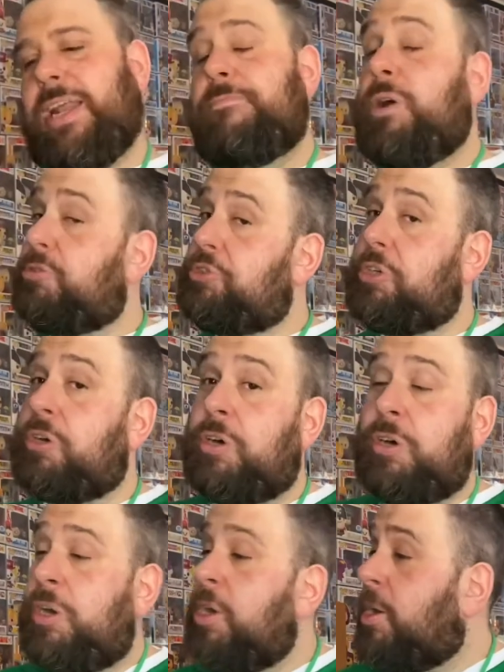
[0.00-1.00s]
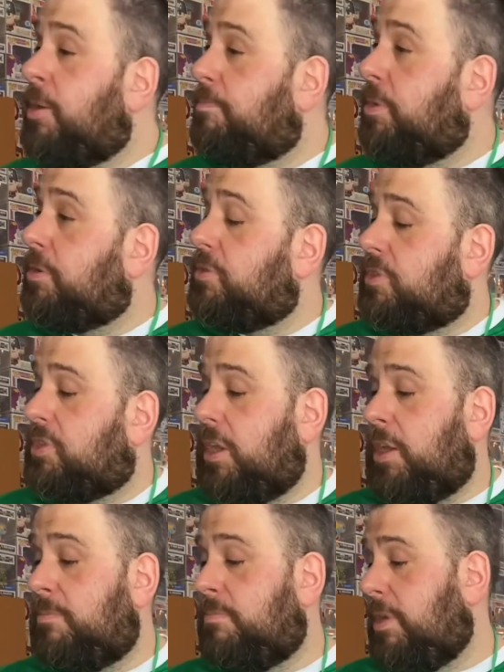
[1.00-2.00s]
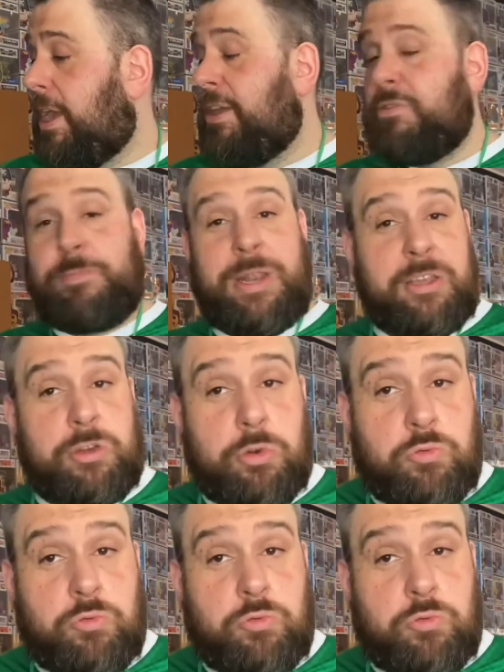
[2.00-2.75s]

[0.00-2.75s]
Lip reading: I'm not sure. But it's been a good